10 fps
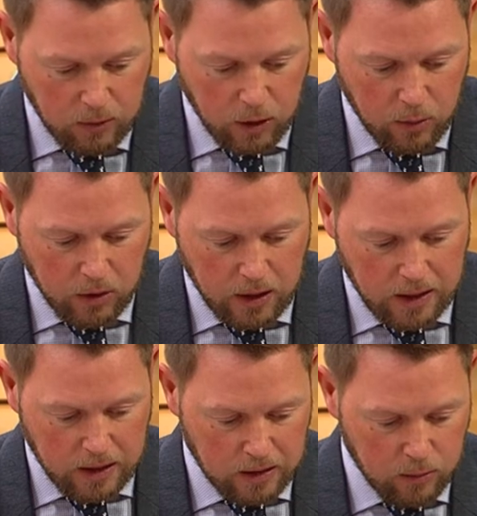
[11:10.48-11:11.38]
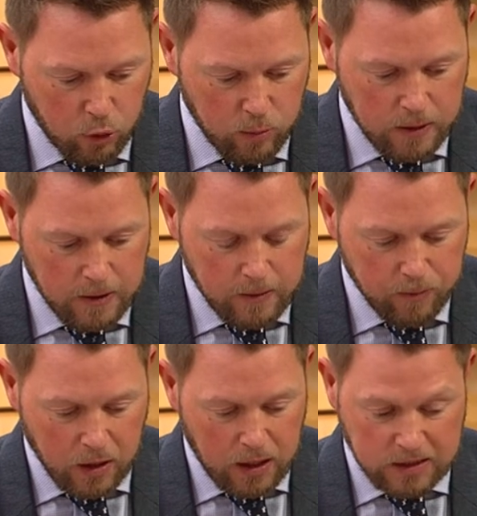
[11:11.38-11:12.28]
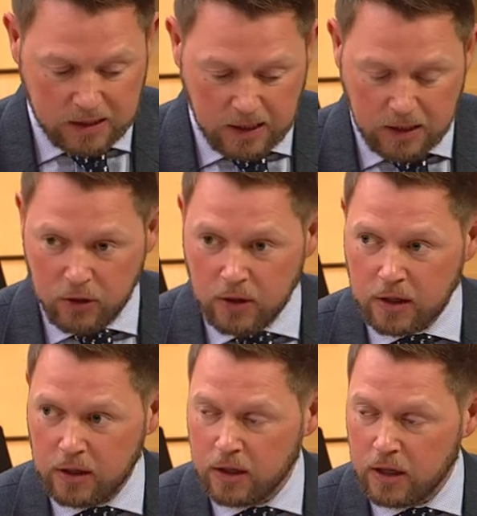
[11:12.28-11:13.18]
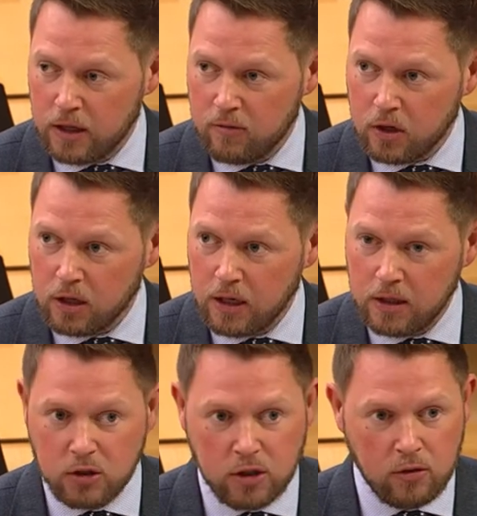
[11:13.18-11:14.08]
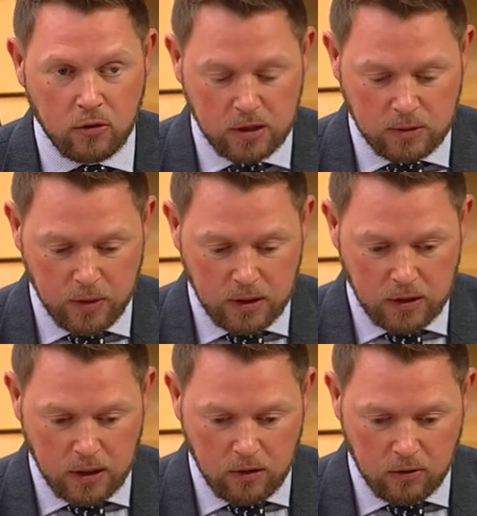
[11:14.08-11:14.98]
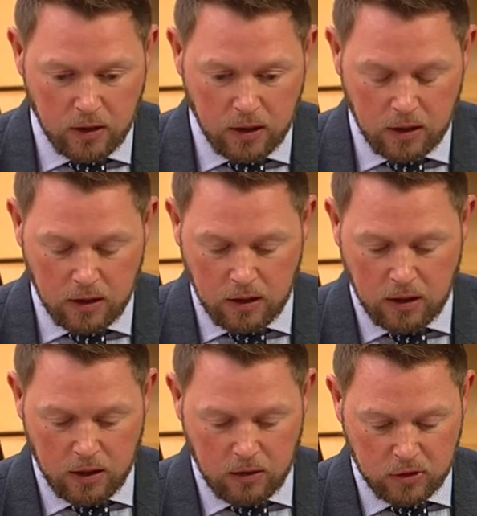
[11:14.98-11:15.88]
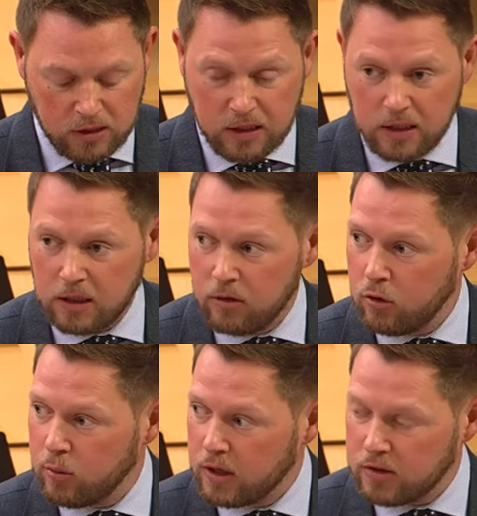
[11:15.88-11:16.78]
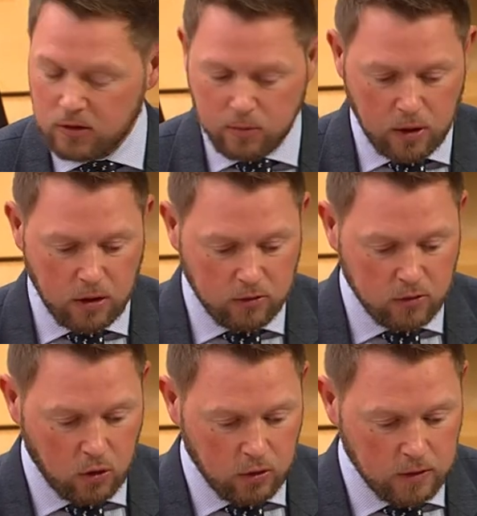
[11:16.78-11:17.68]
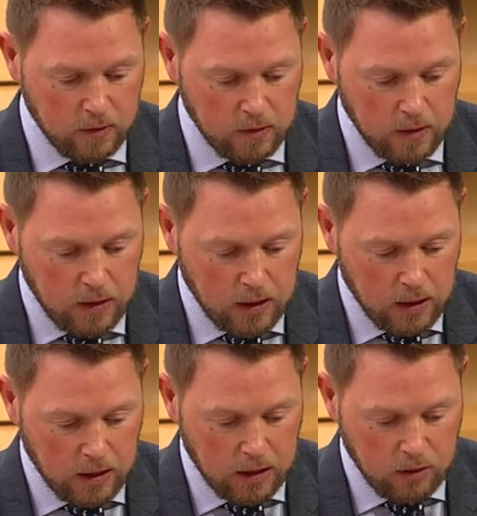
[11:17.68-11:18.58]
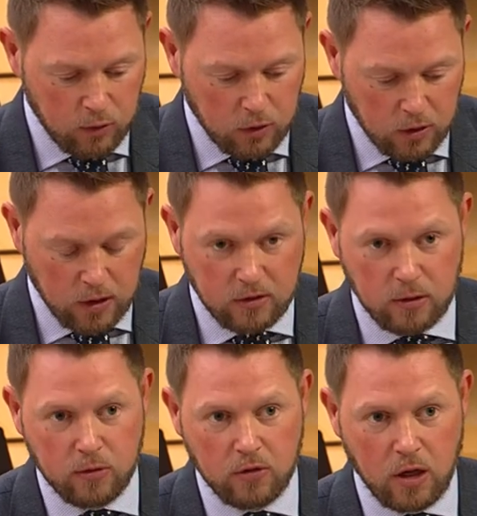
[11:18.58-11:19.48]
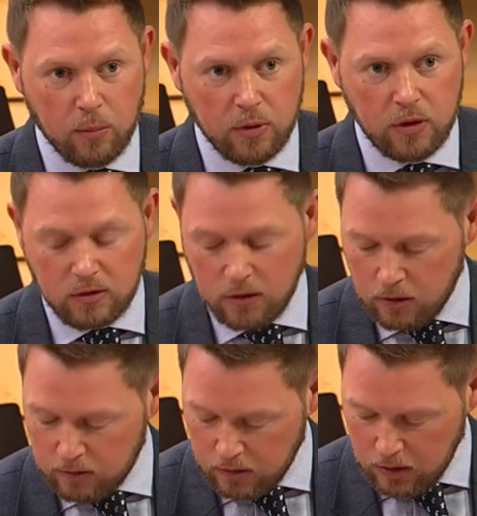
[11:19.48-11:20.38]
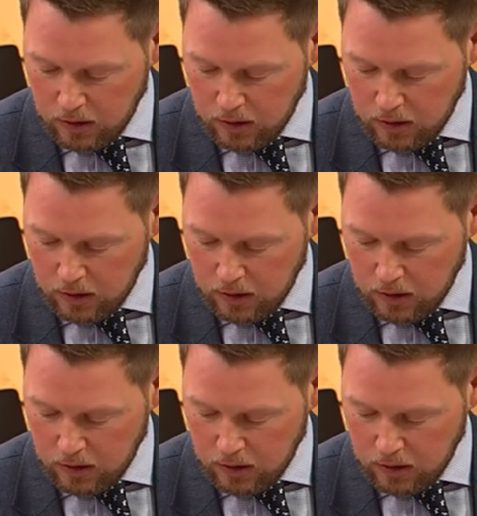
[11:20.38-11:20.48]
where we're at the moment. As I said, Greenock and Inverclyde in general has been a resilient and robust part of Scotland. If we look at some of the companies that have